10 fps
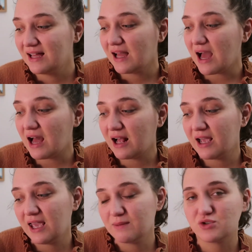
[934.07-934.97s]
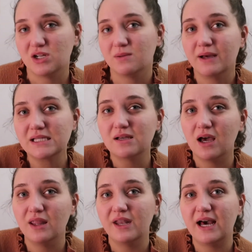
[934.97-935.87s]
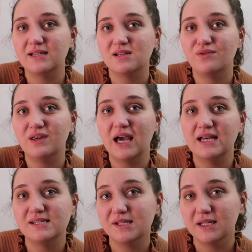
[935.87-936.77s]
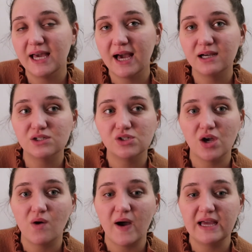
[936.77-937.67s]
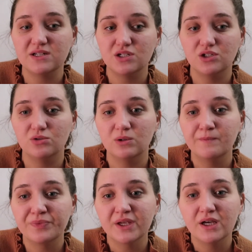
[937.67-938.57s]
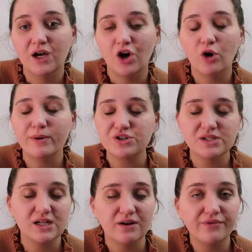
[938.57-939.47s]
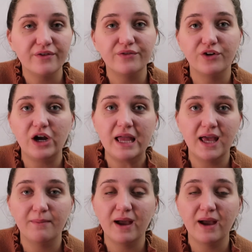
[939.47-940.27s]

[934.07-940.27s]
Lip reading: I am treating my son as if he has celiac, so I had to do a whole bunch of stuff for him.